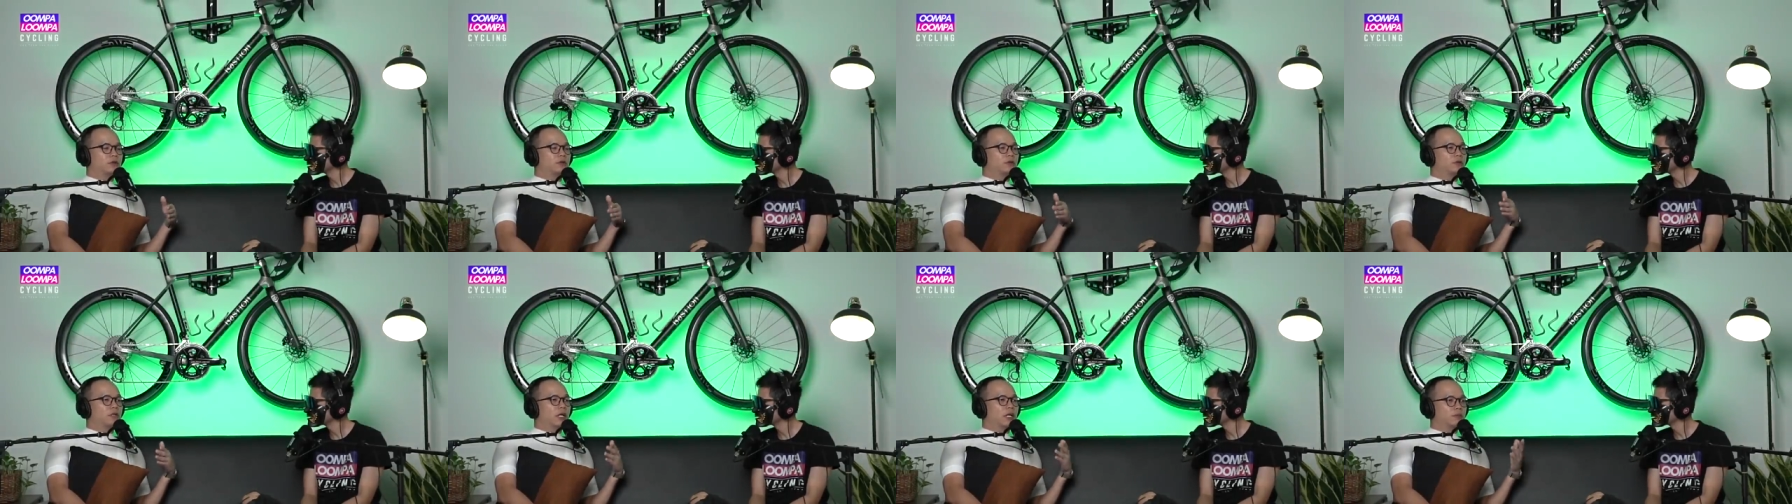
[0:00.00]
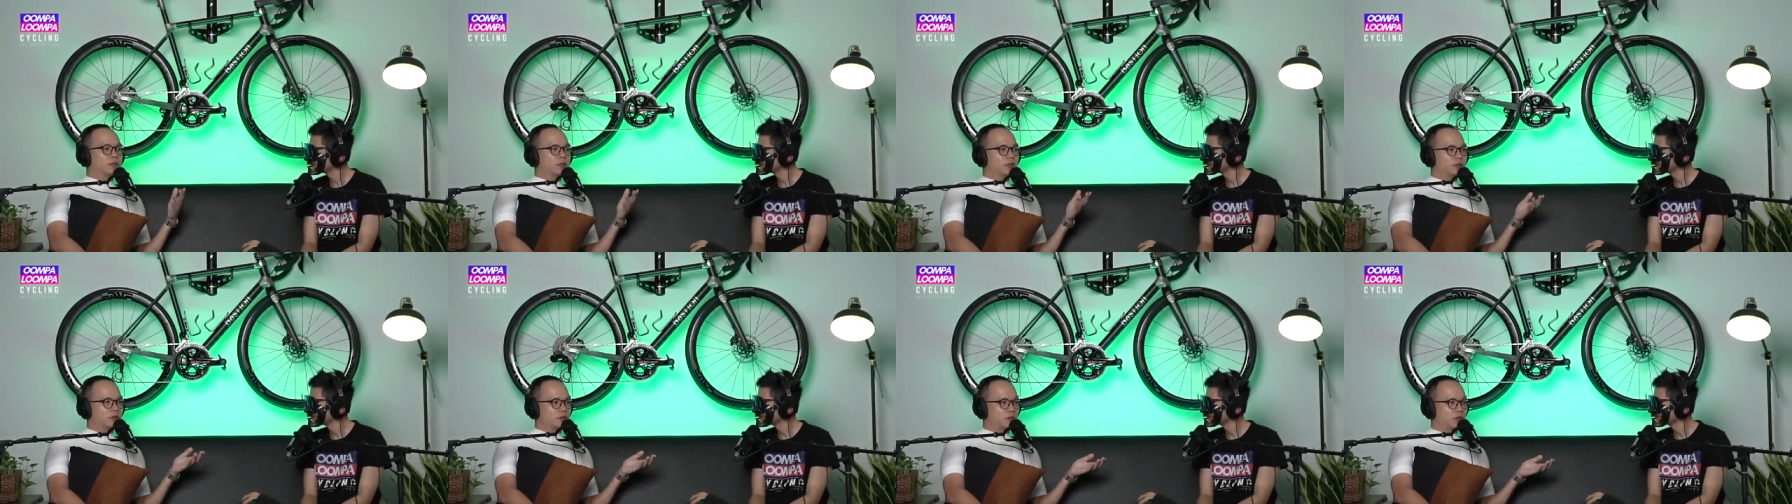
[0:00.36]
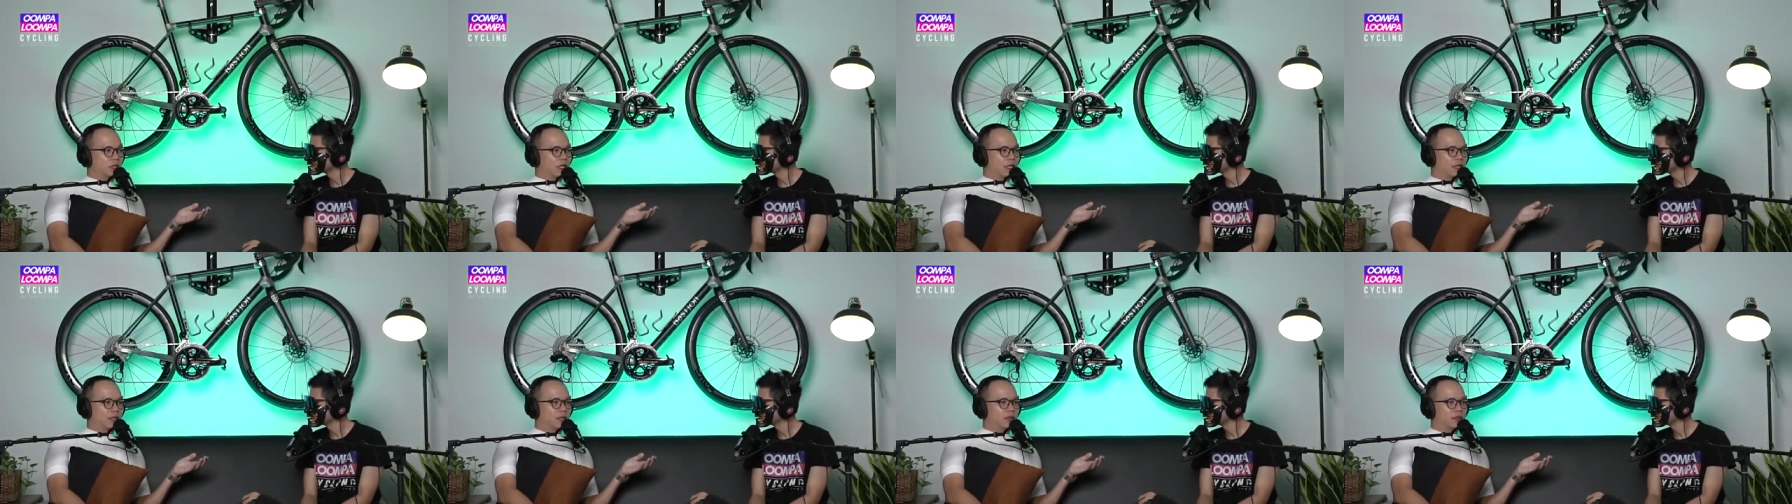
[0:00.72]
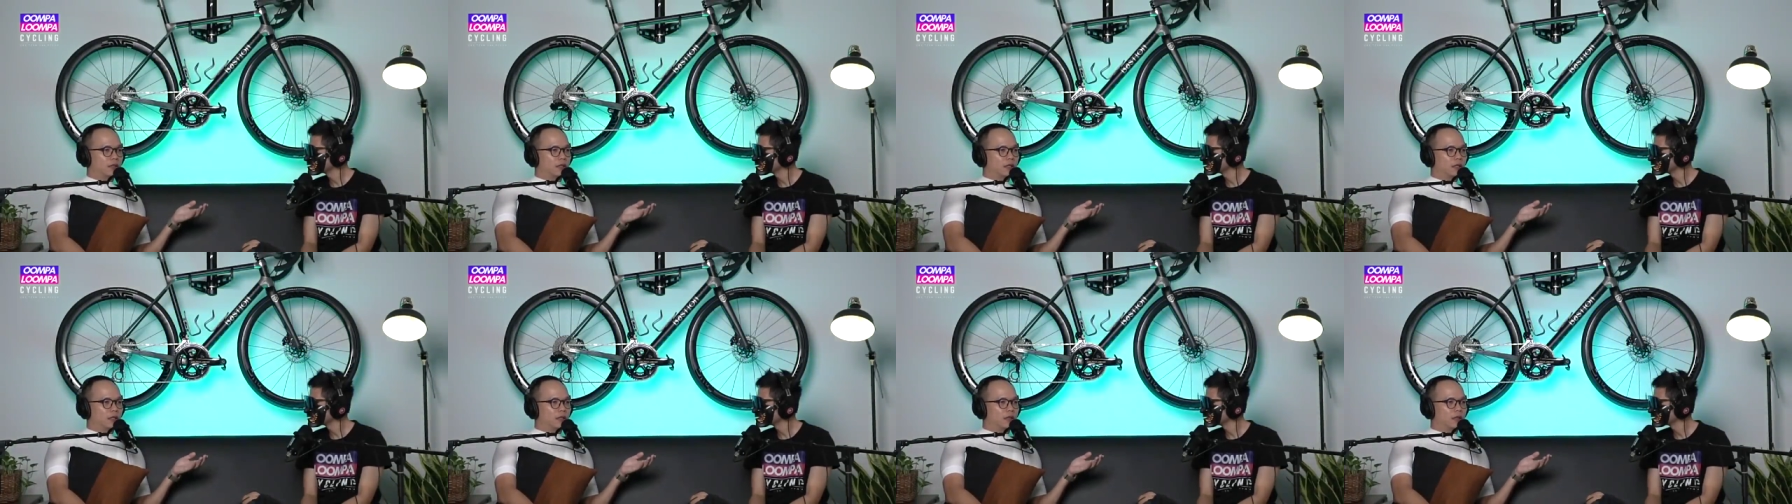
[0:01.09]
So you hammer so hard.
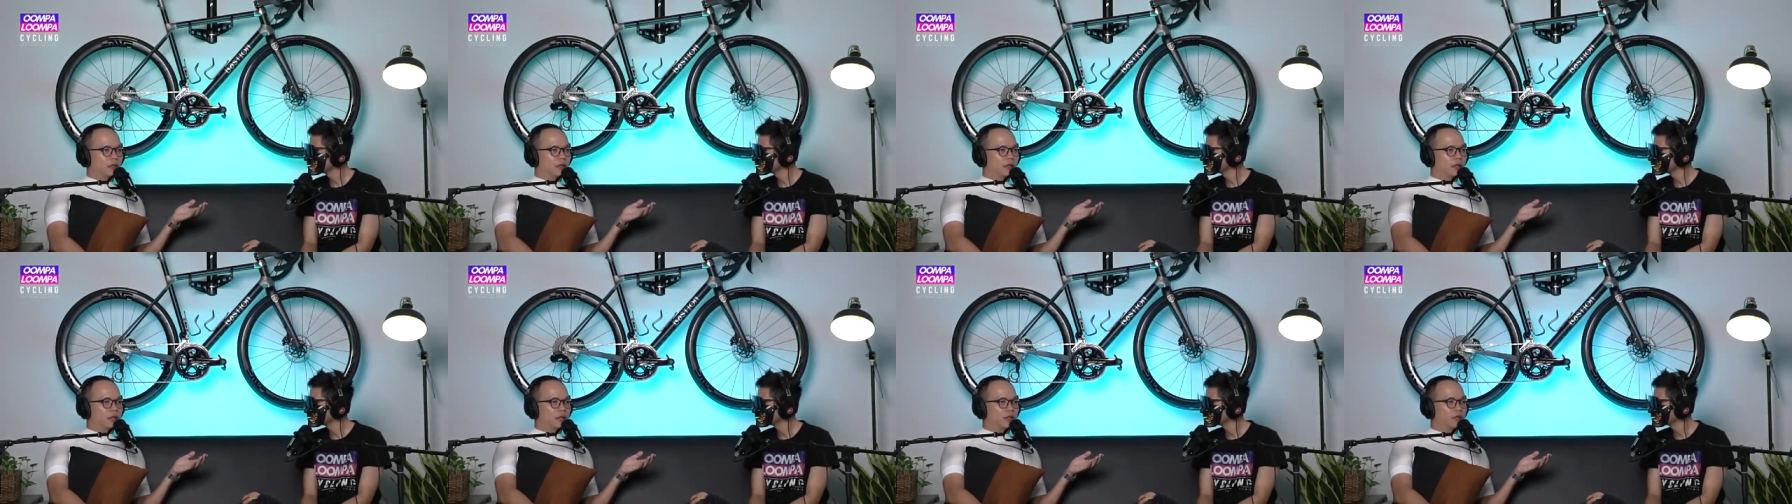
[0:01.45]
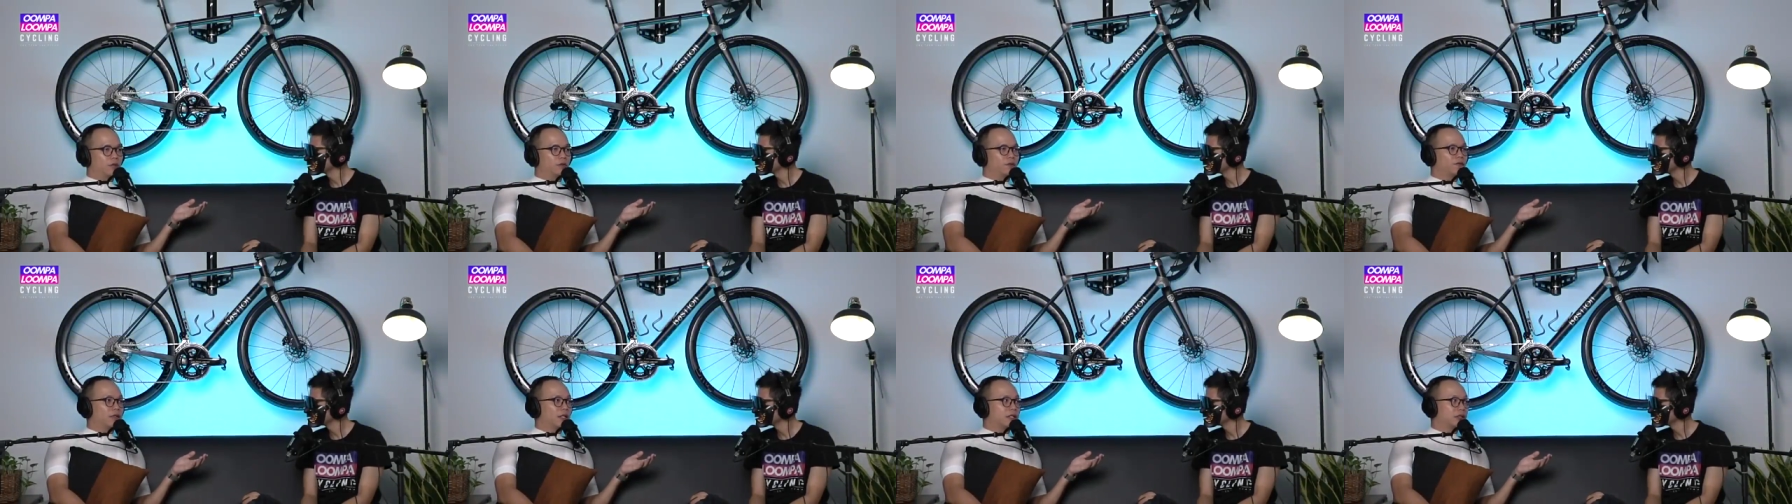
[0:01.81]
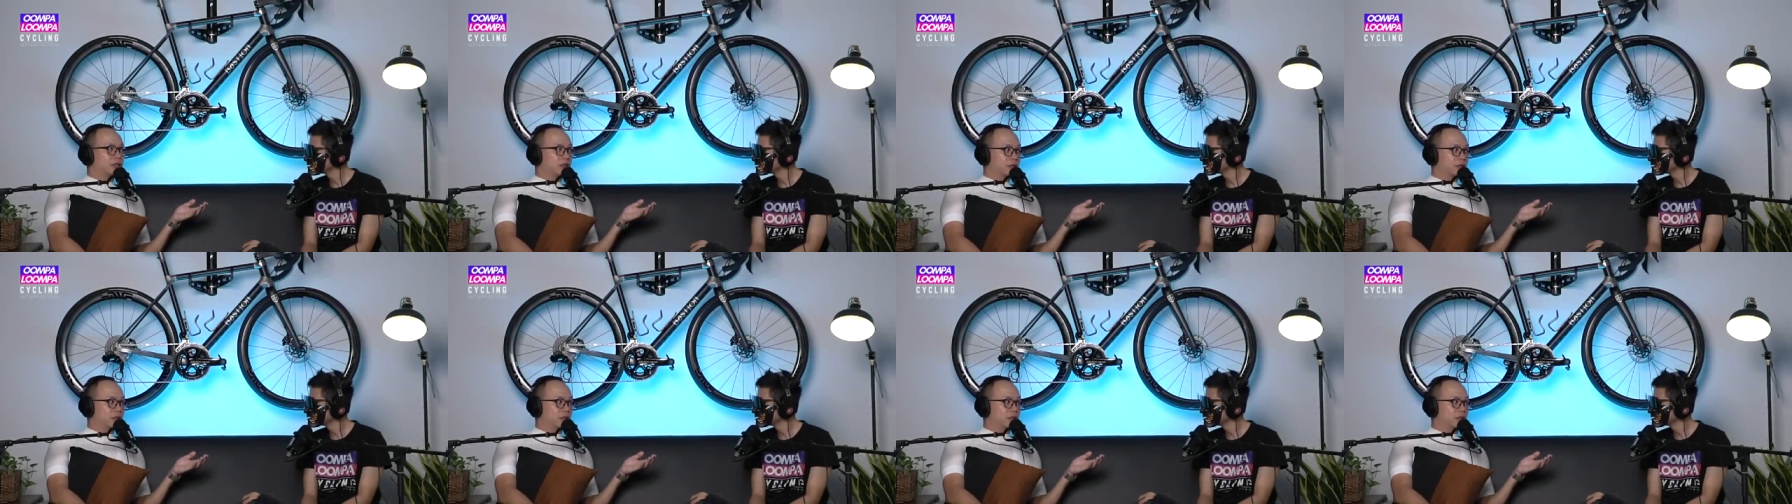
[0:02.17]
Are you fast